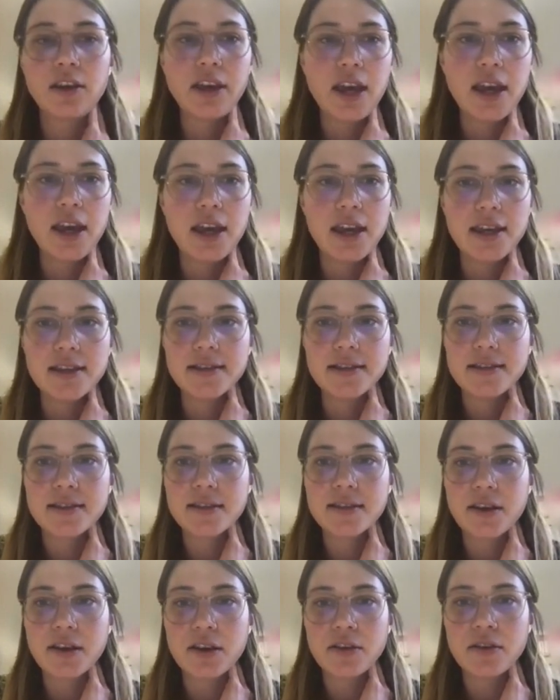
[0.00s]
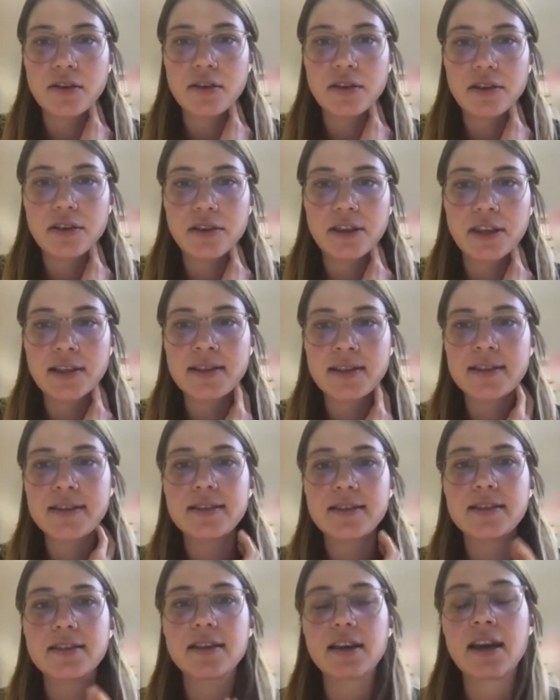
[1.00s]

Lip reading: Okay, so this